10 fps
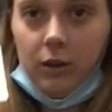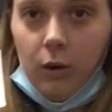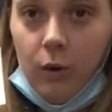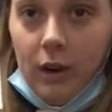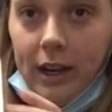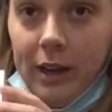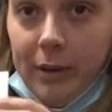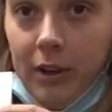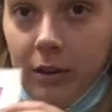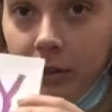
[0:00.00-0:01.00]
hoy,
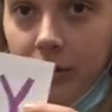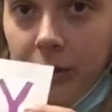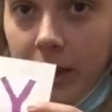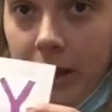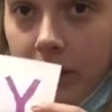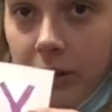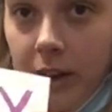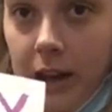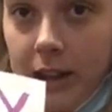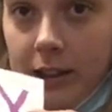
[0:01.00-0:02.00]
we go through that a
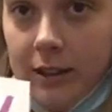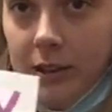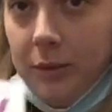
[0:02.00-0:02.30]
lot because it's a